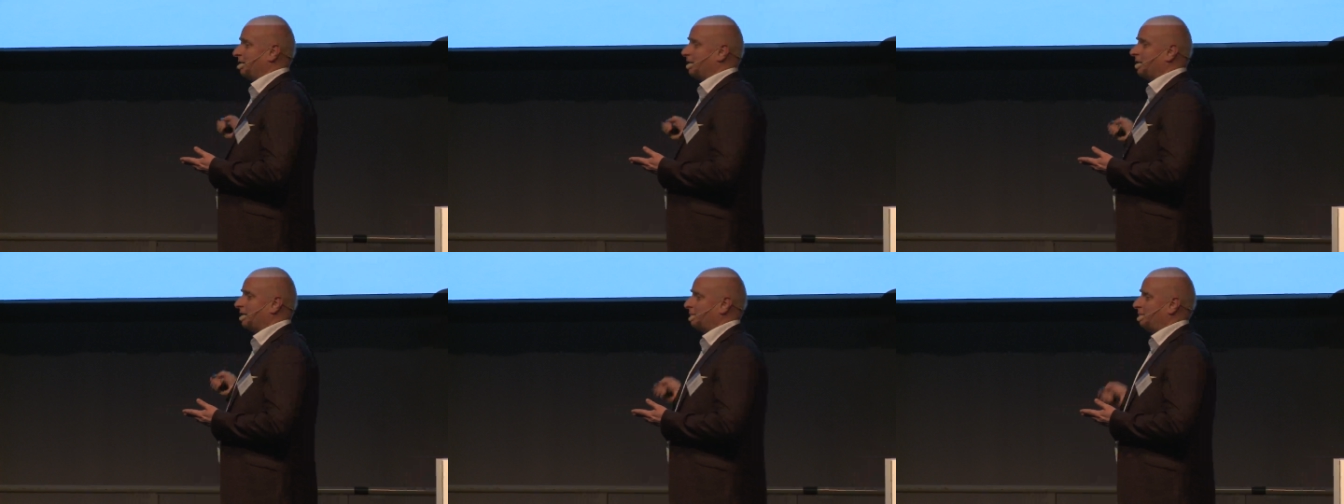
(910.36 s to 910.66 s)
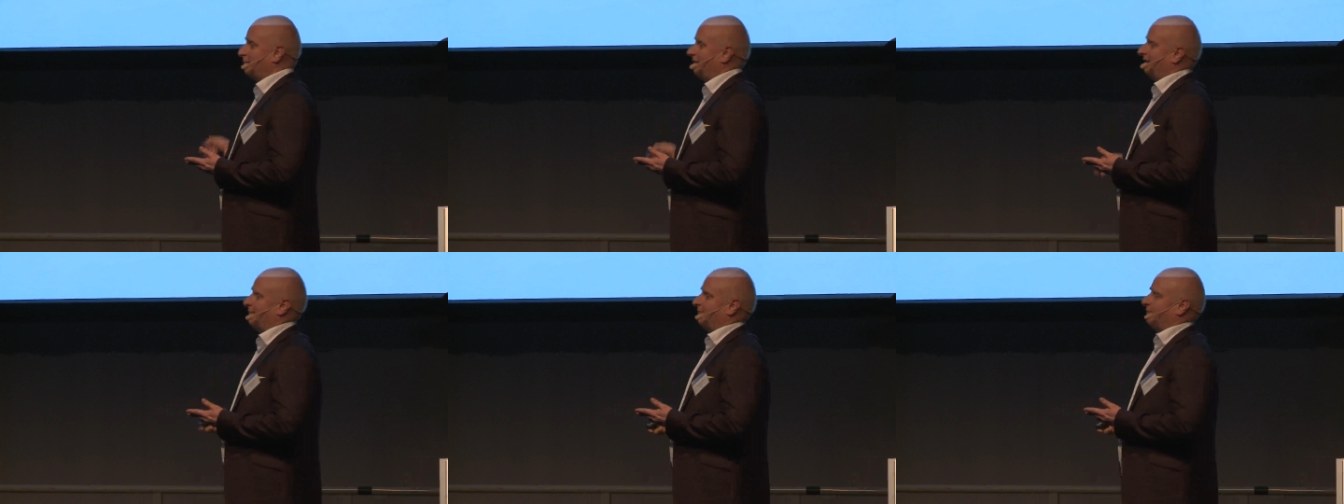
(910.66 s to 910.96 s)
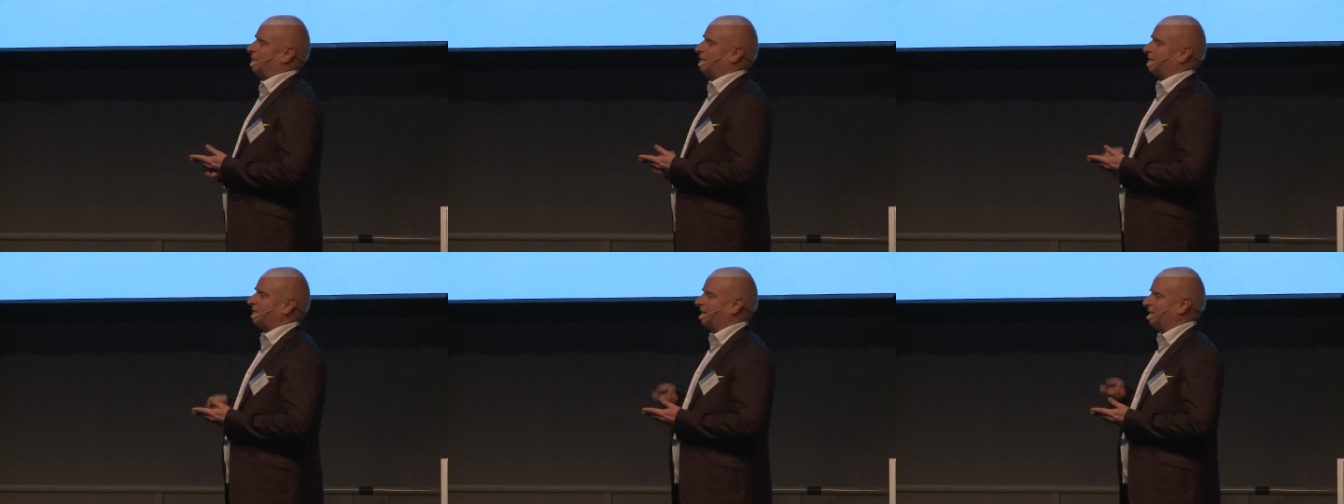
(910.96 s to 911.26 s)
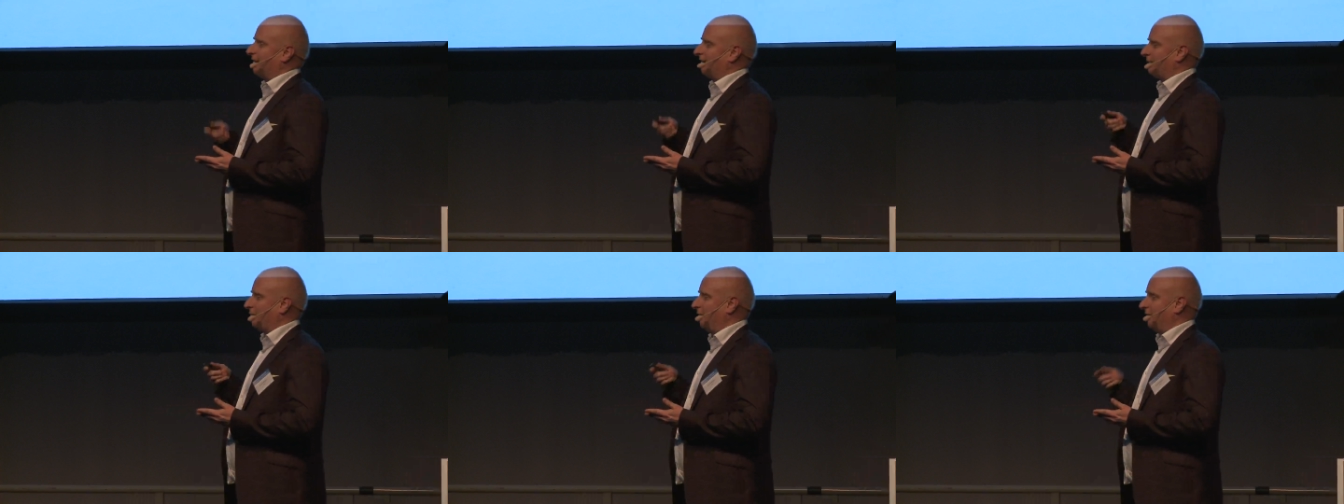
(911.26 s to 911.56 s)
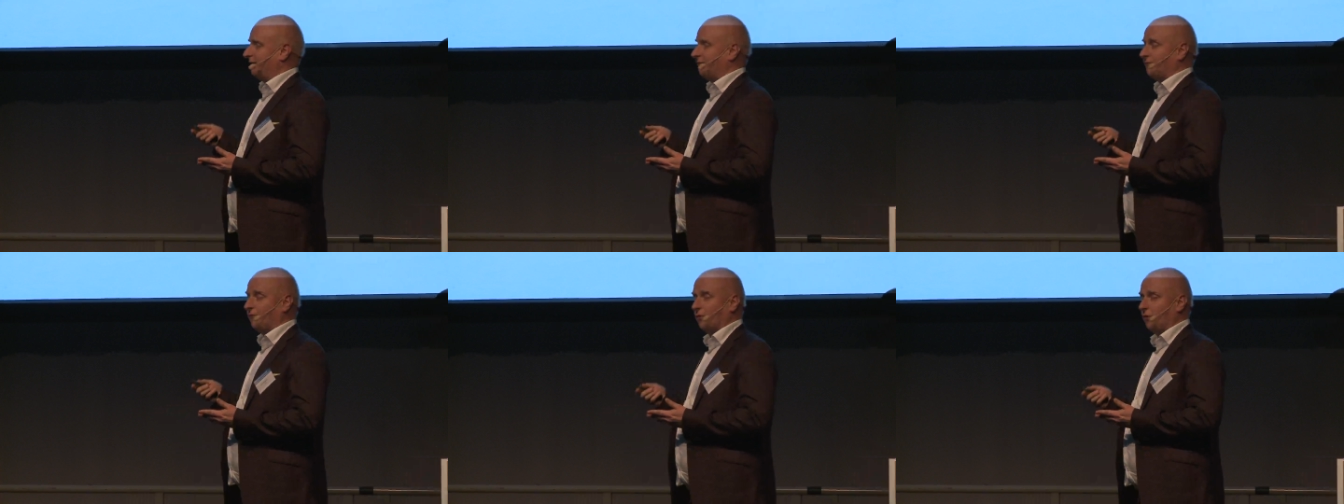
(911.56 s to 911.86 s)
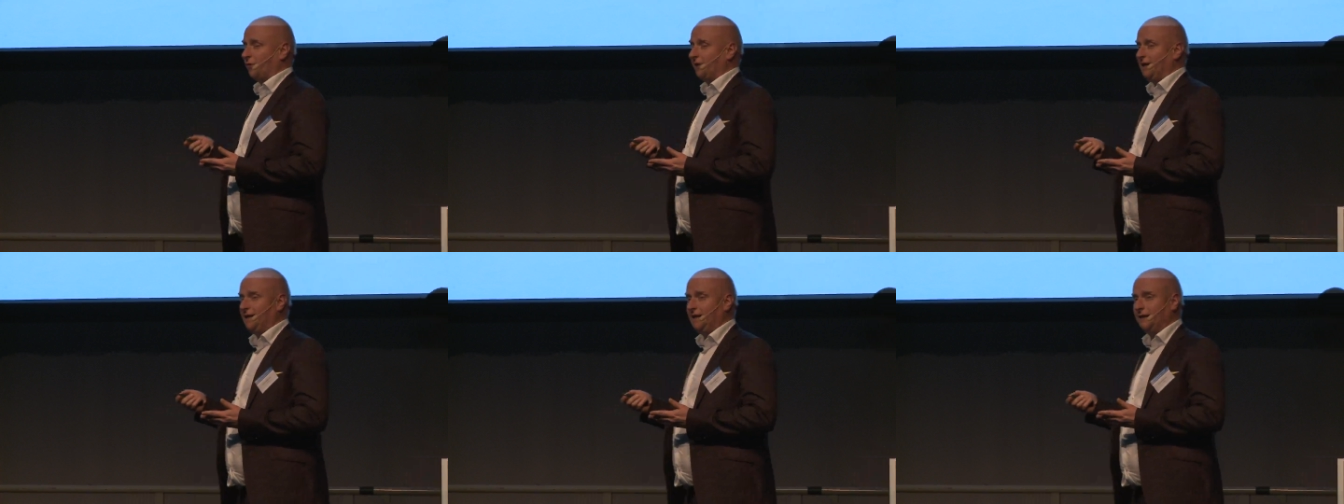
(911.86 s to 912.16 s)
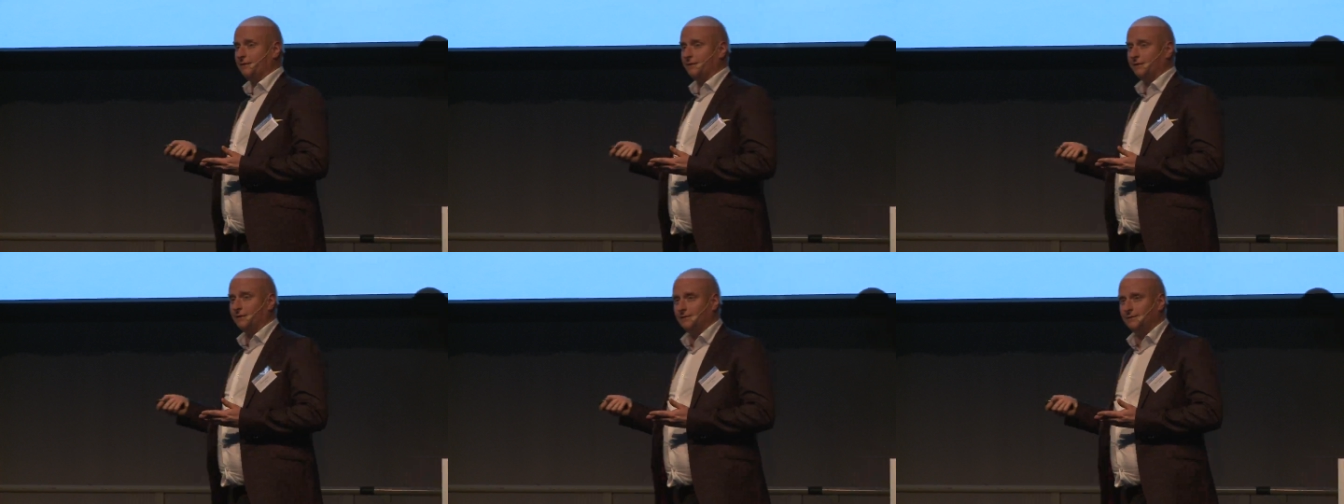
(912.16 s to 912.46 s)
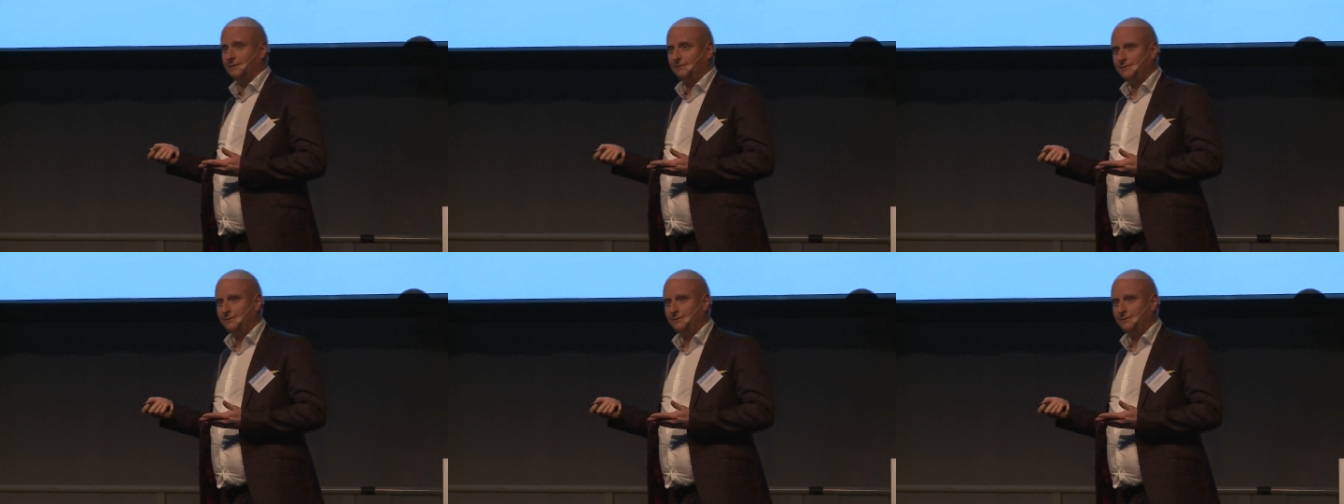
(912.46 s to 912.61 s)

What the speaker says: not be the bottleneck 2040 either.